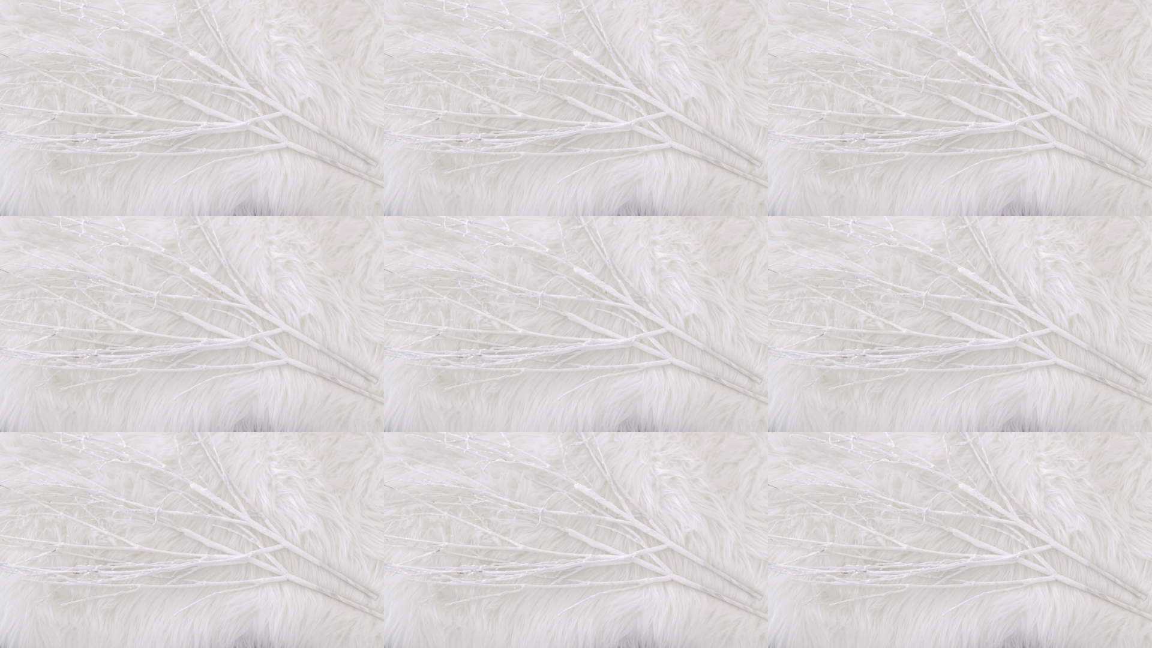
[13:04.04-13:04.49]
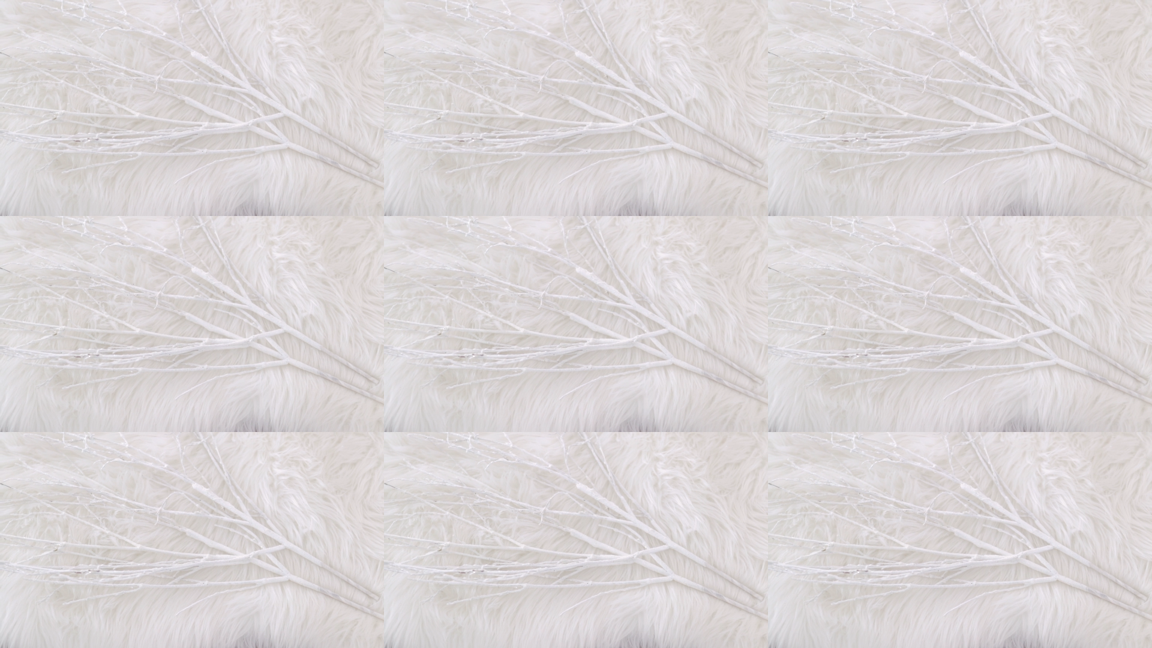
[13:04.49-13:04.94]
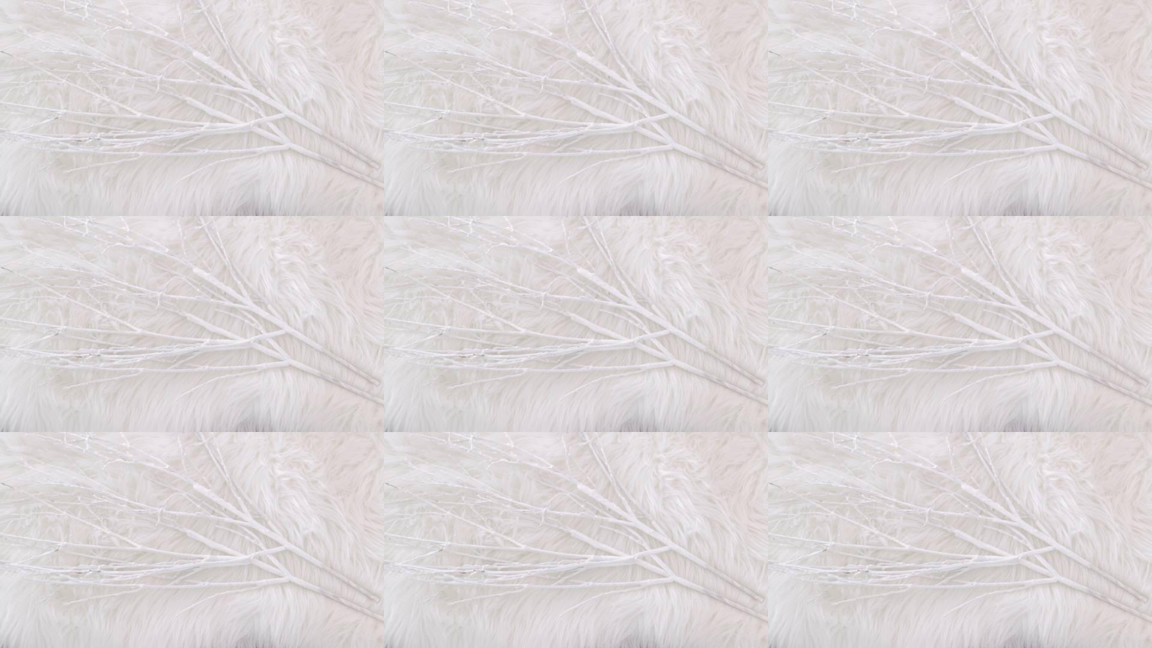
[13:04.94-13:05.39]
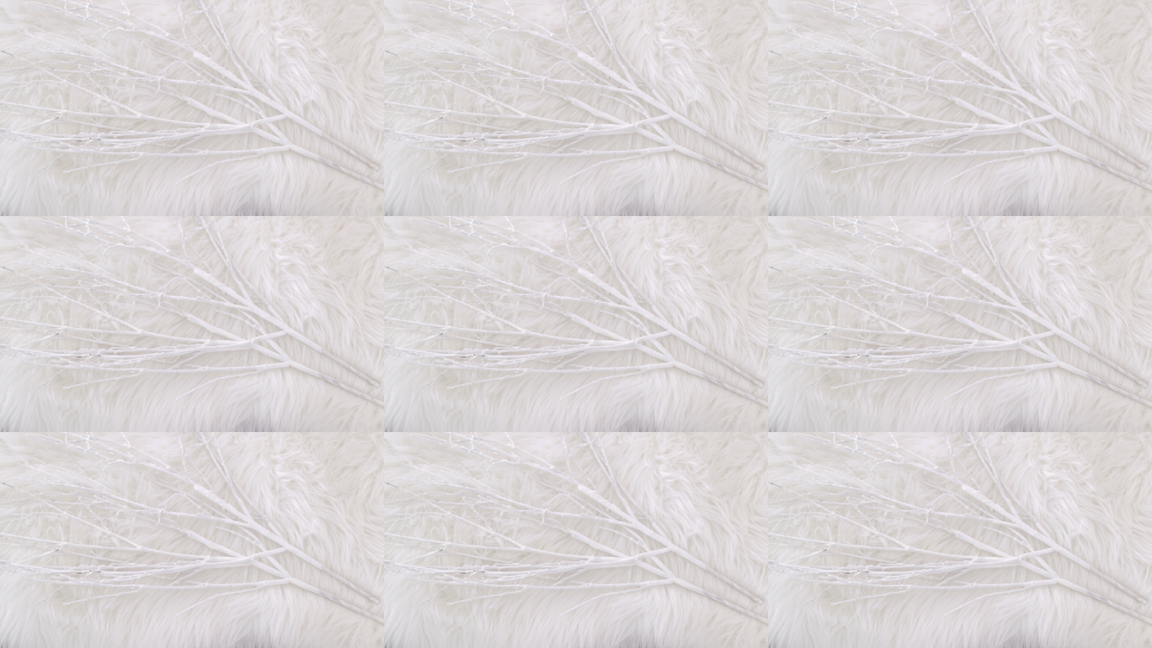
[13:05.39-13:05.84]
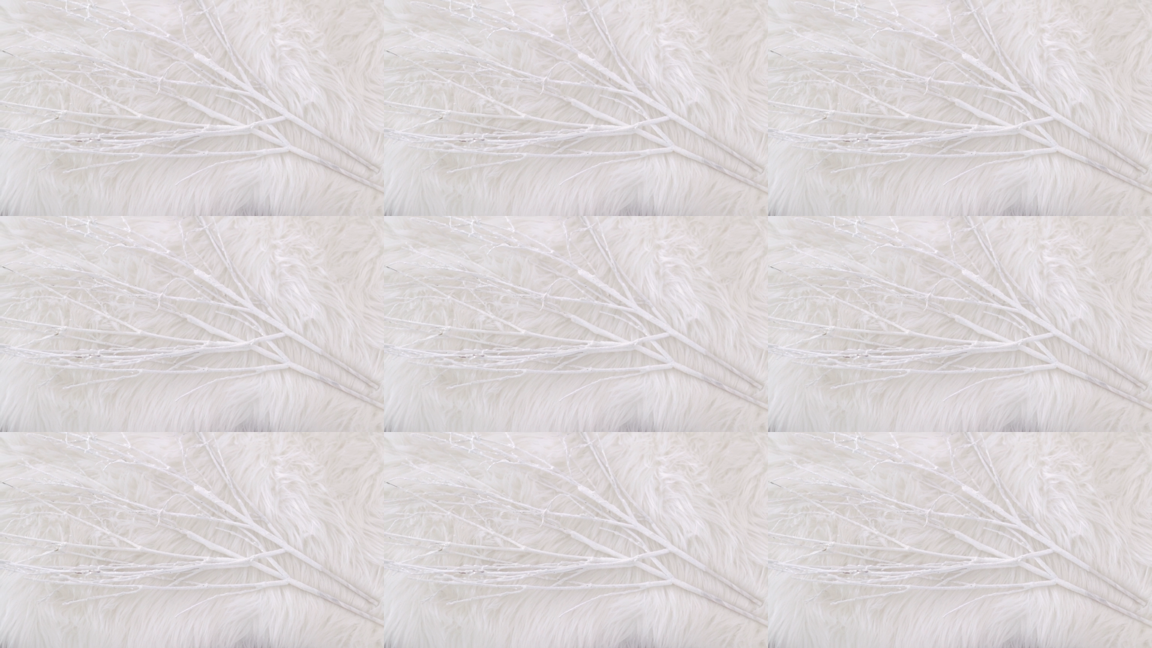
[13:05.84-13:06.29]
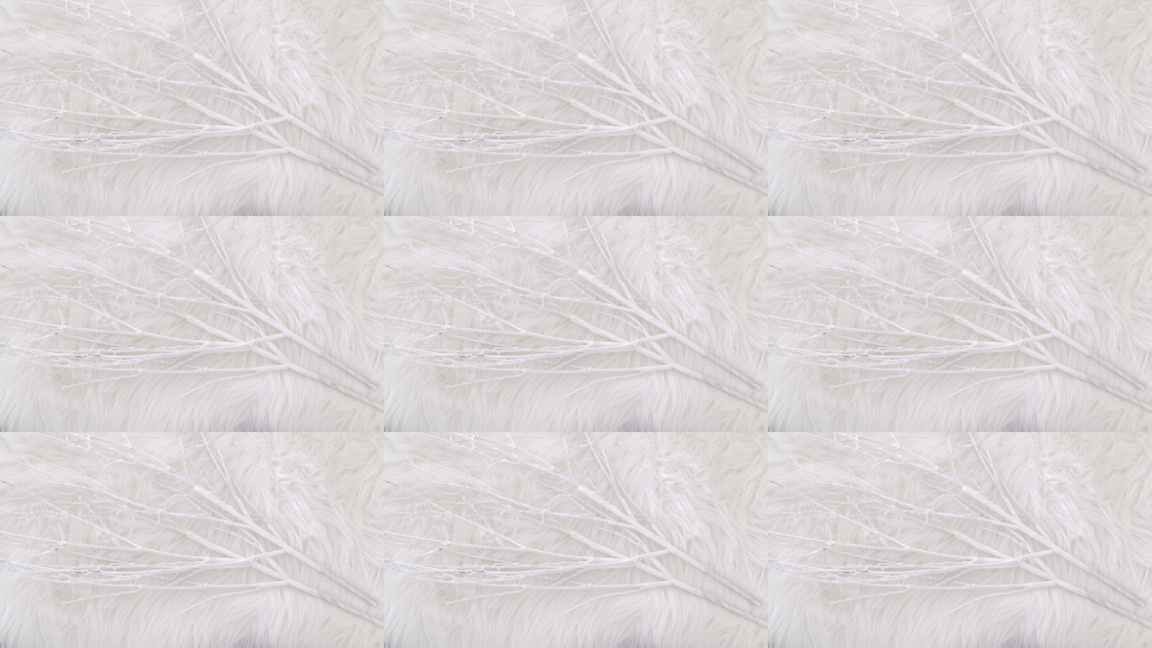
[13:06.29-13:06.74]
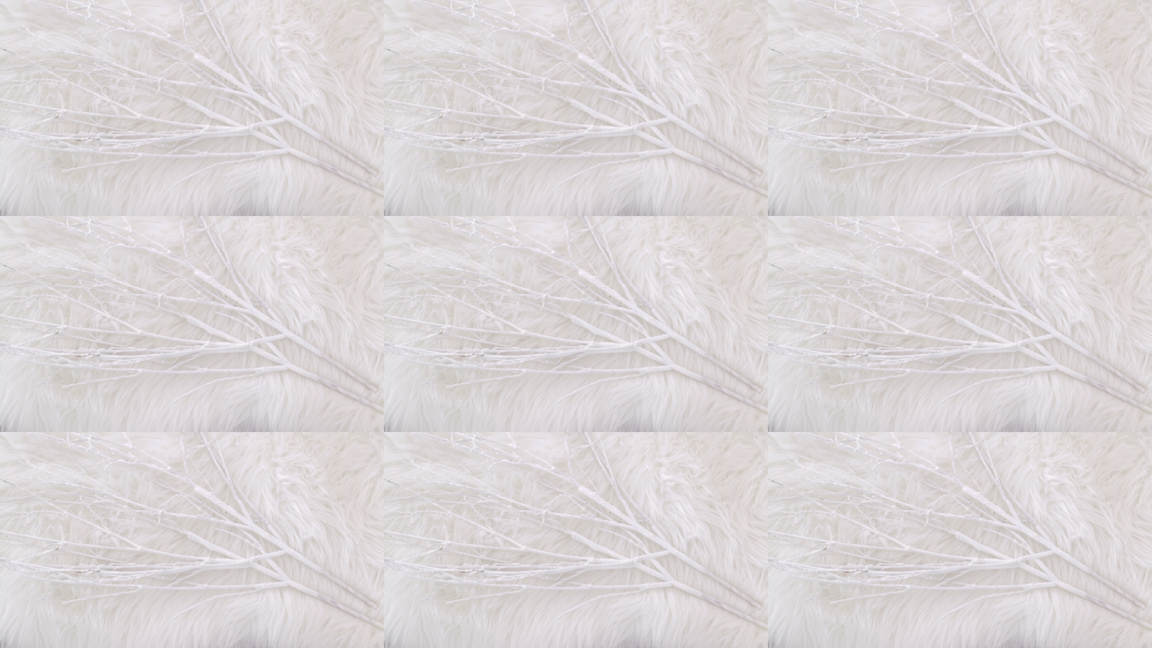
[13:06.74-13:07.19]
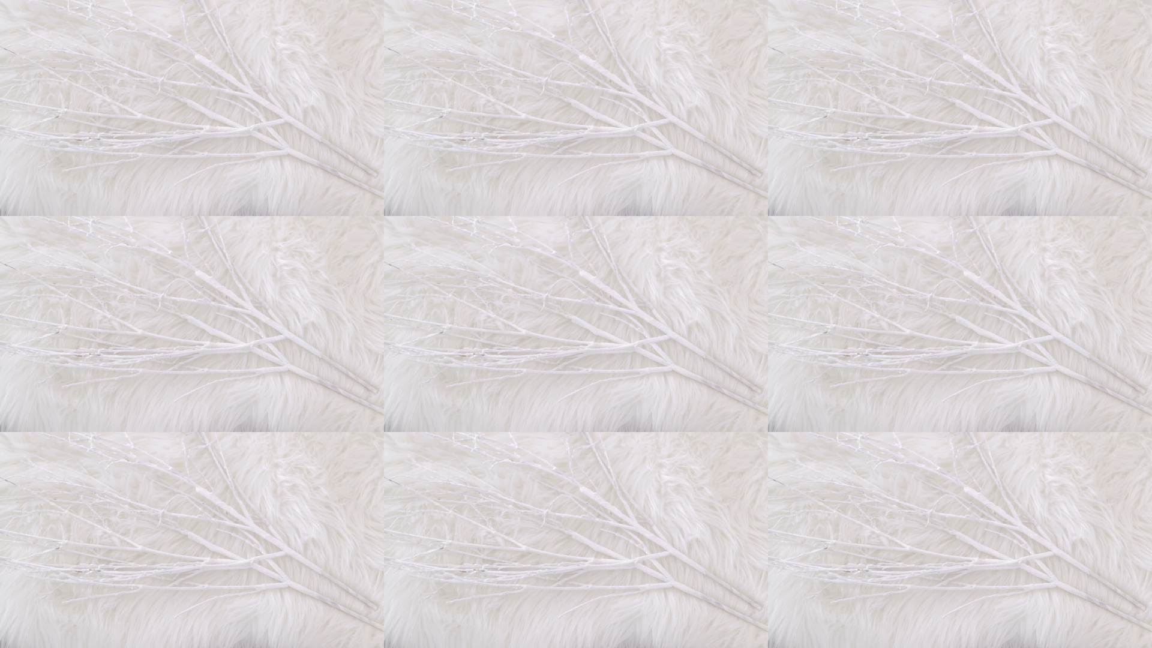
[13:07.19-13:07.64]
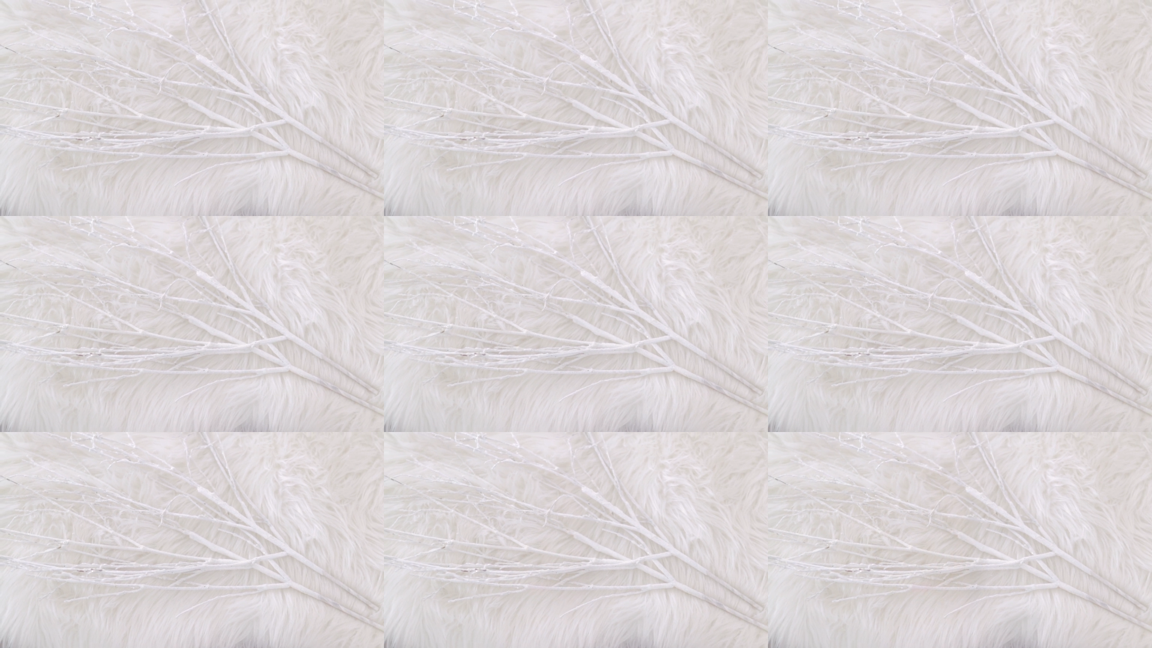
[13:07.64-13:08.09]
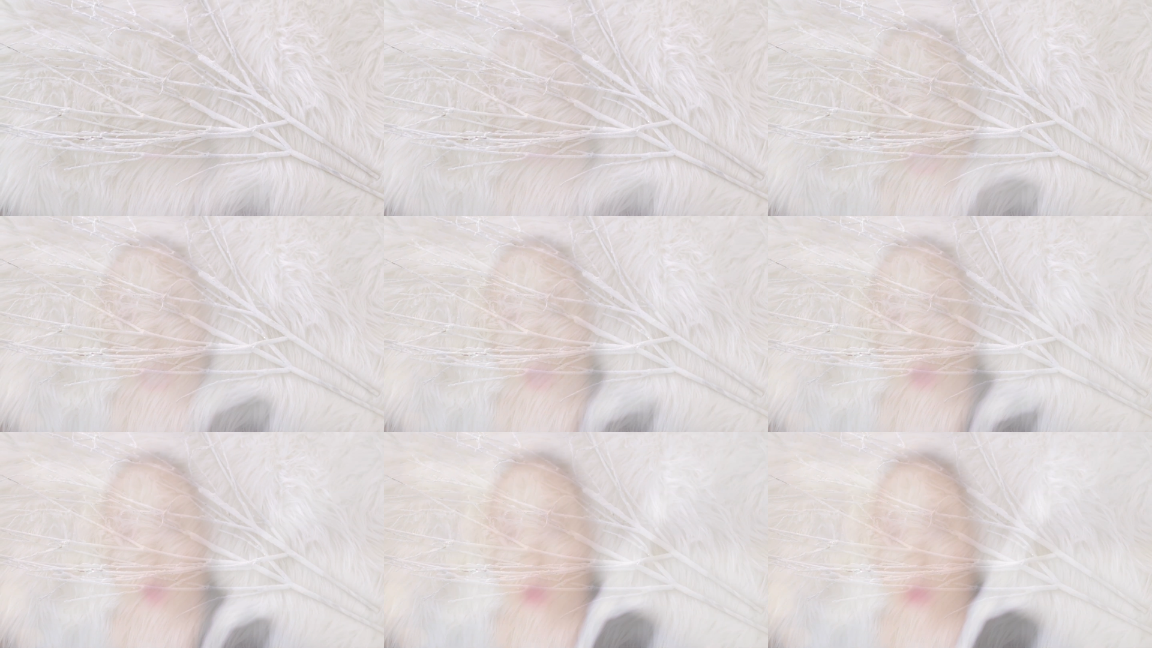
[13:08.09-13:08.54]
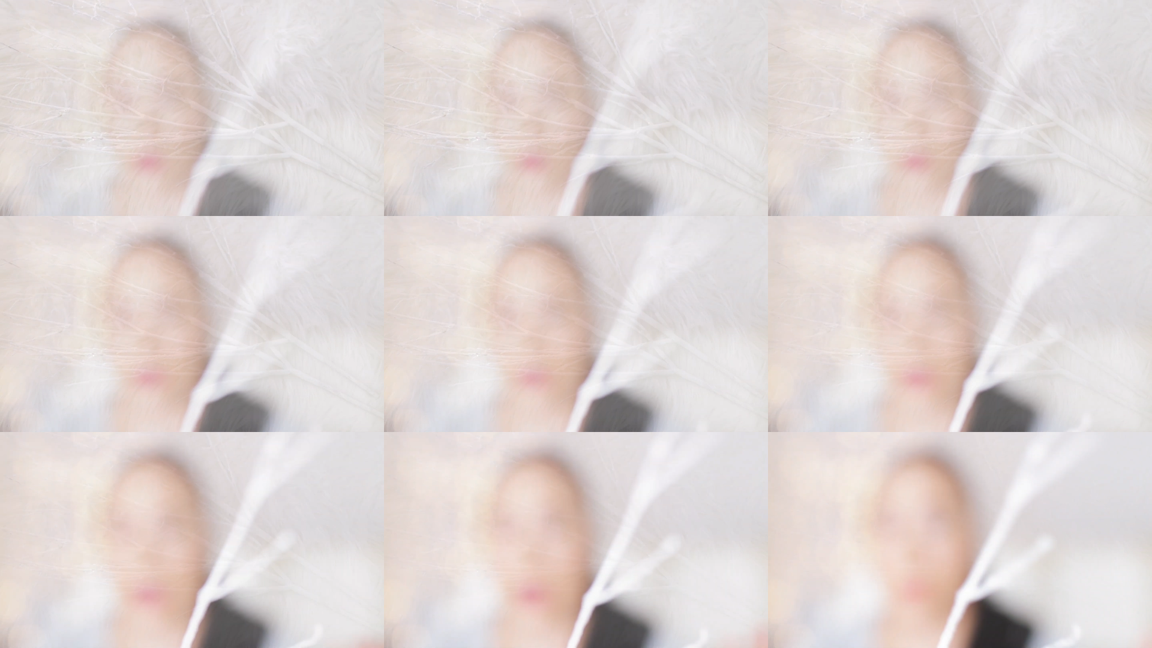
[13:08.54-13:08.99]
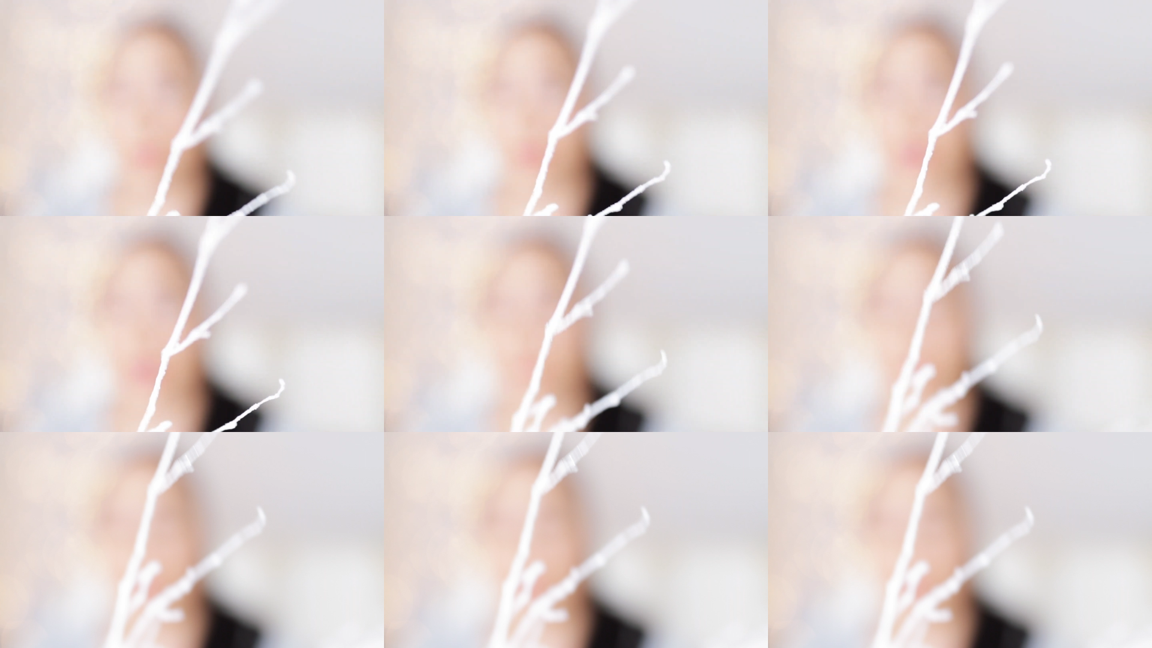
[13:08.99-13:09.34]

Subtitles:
(no speaker visible)